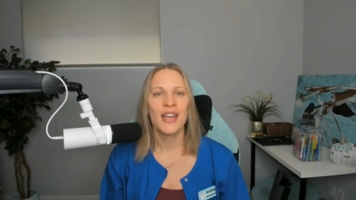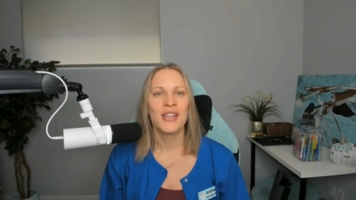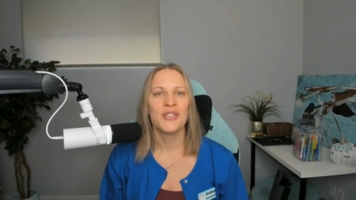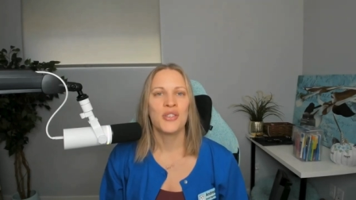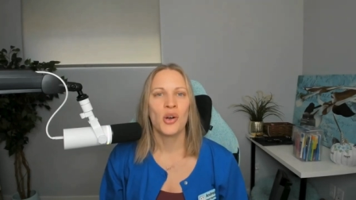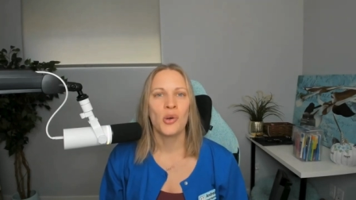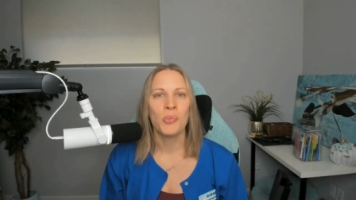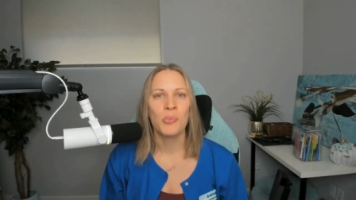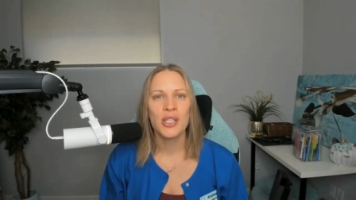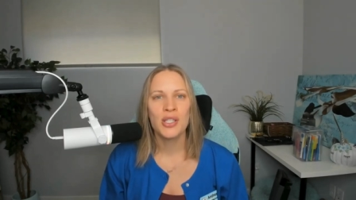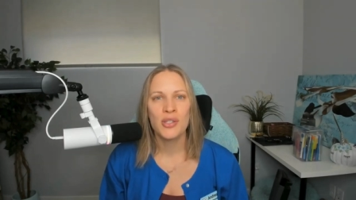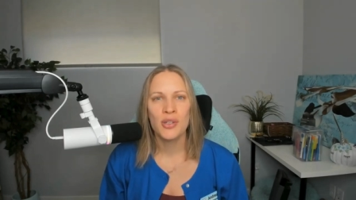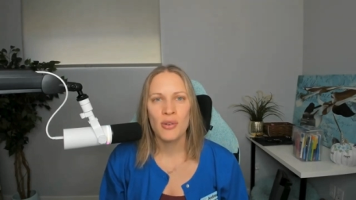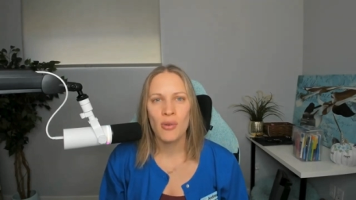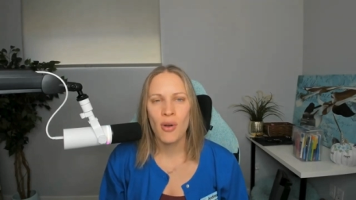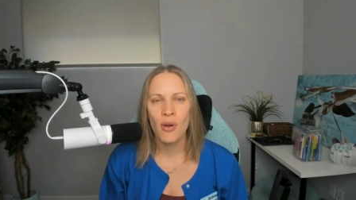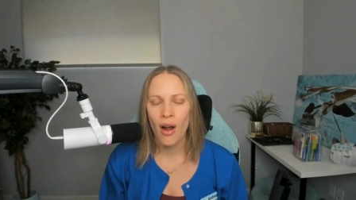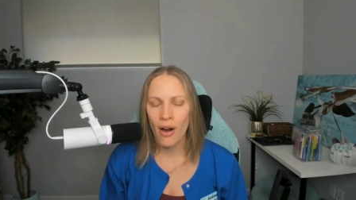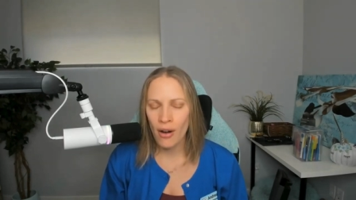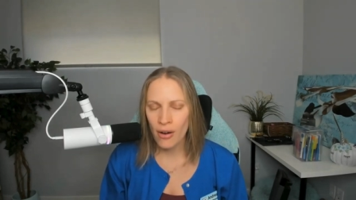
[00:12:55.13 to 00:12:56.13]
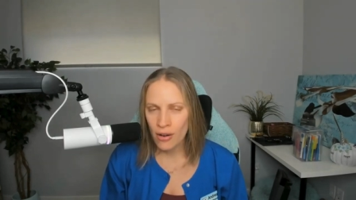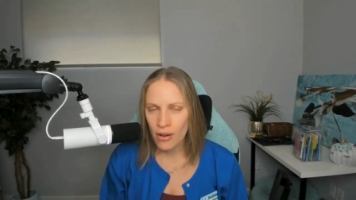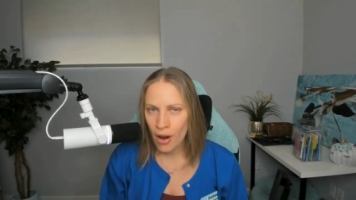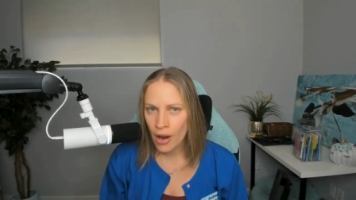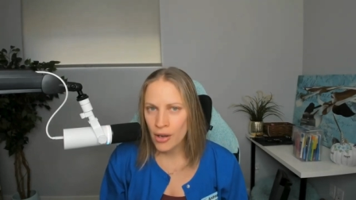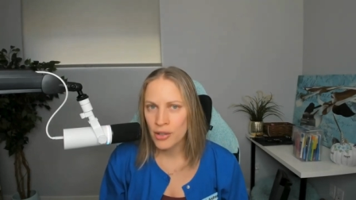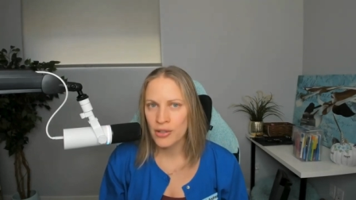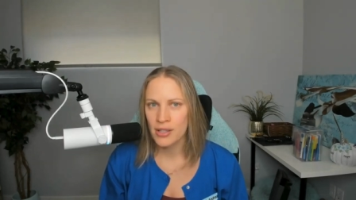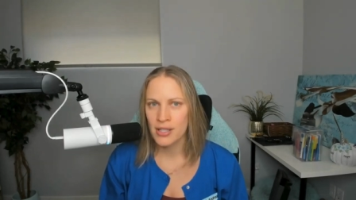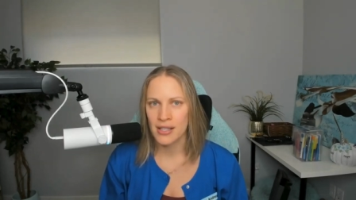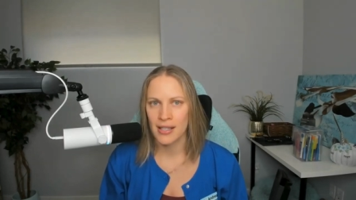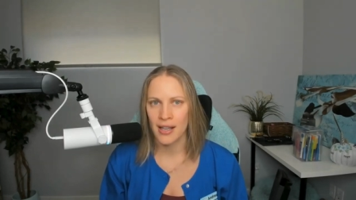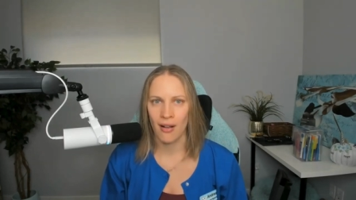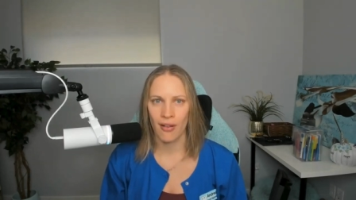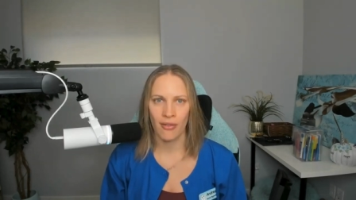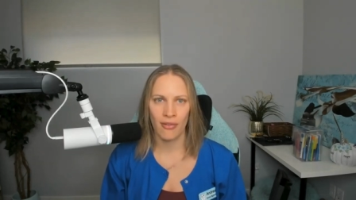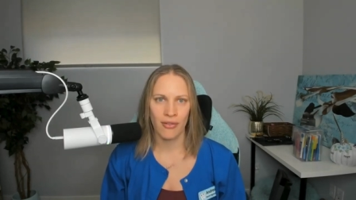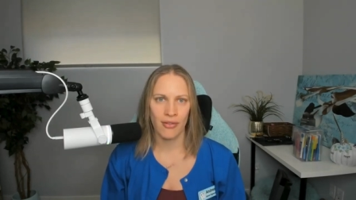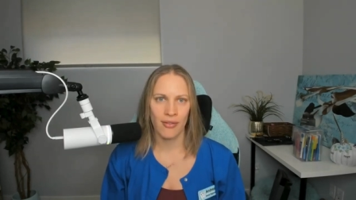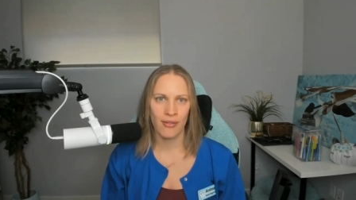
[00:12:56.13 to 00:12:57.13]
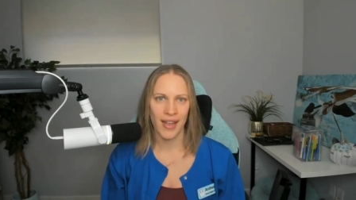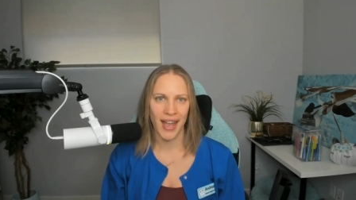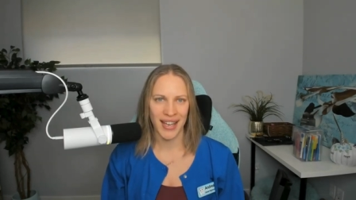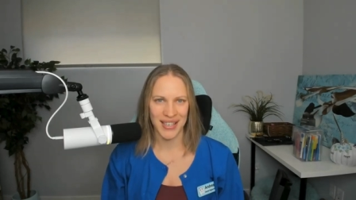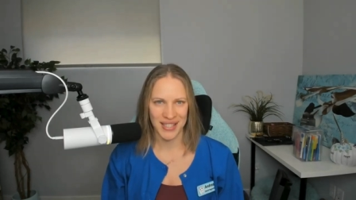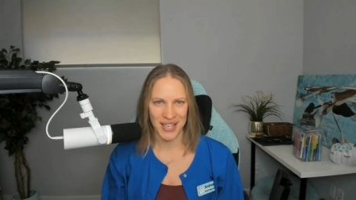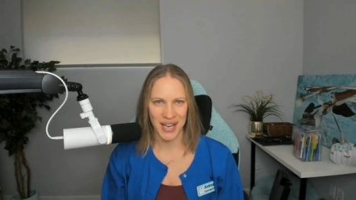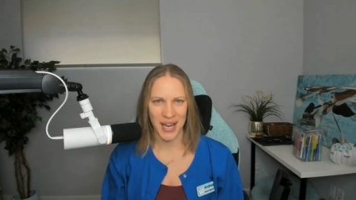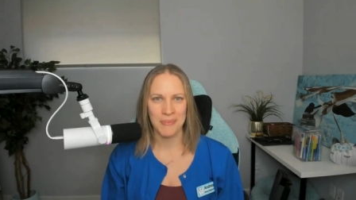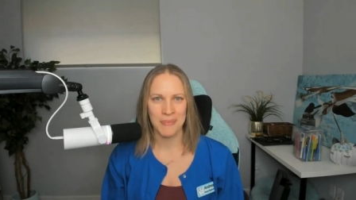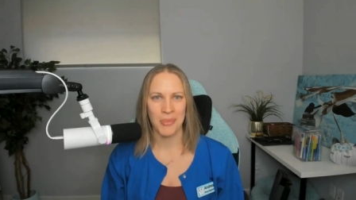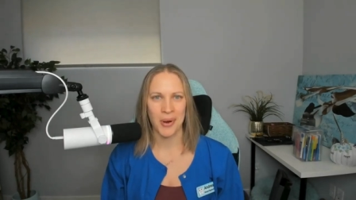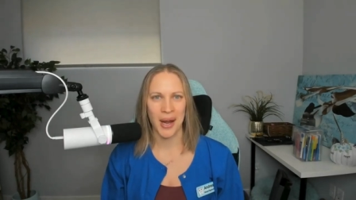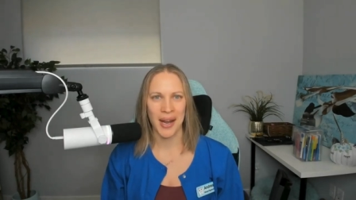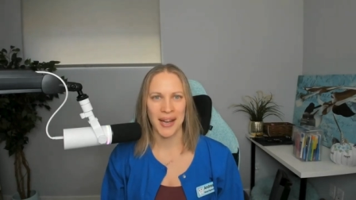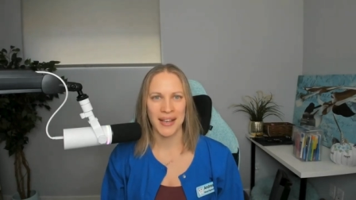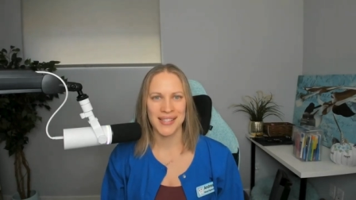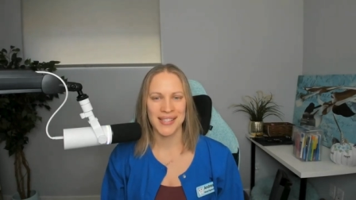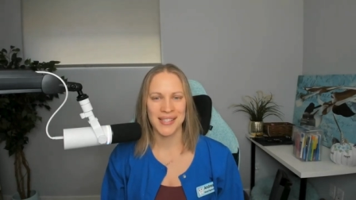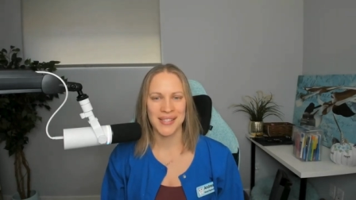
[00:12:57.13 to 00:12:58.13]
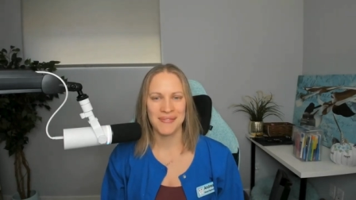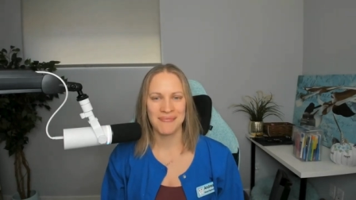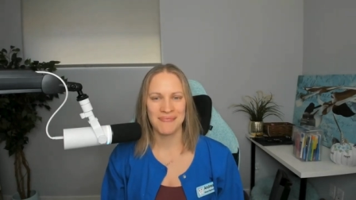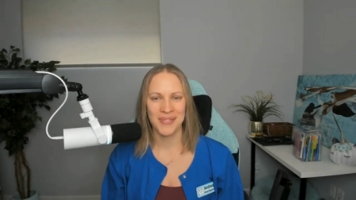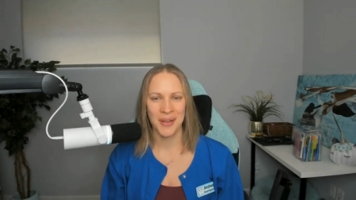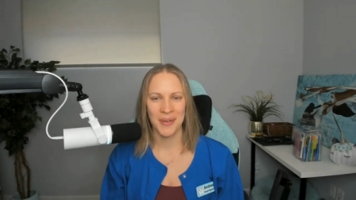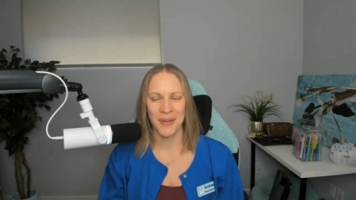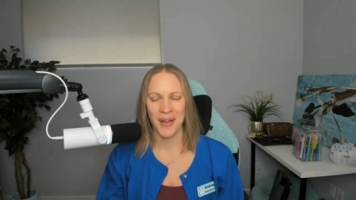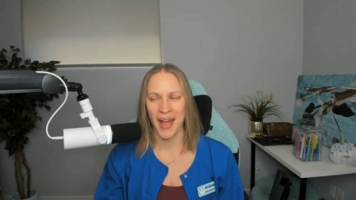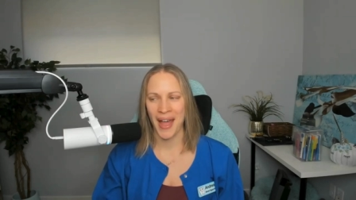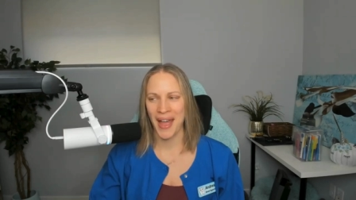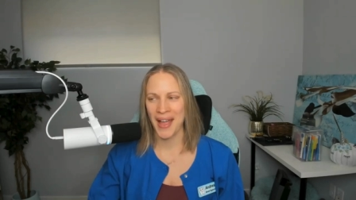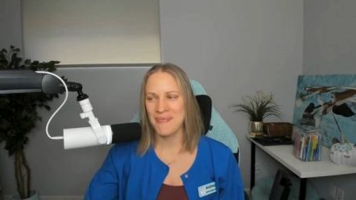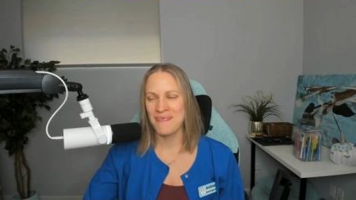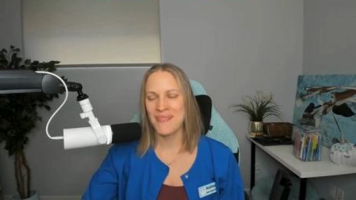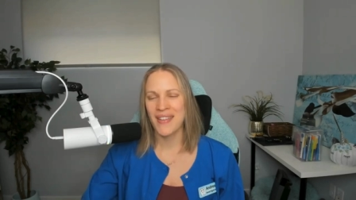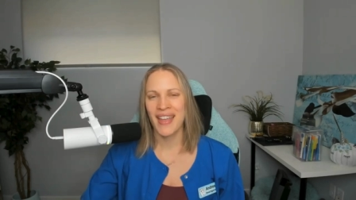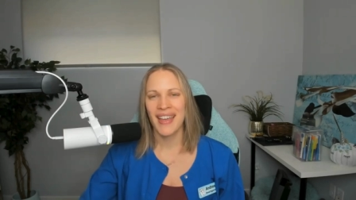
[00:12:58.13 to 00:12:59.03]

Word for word: Don't be too hard on yourself and take breaks, okay?